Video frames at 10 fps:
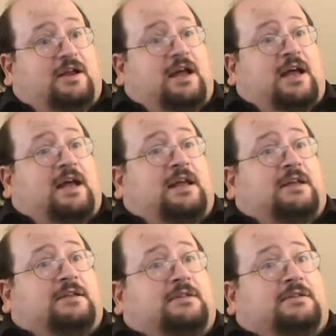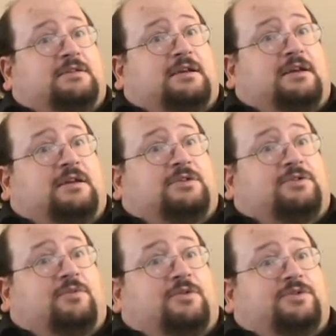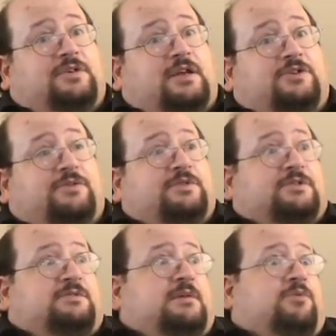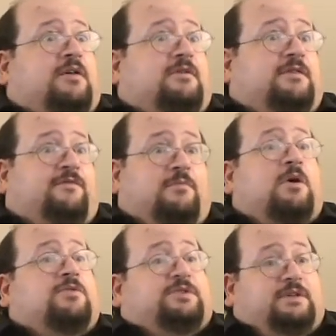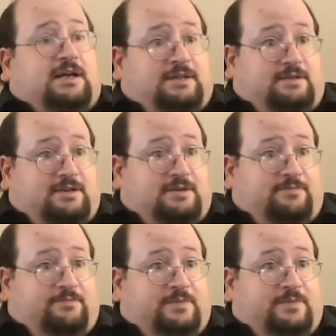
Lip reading: And towards the end, she was the librarian for most of that time.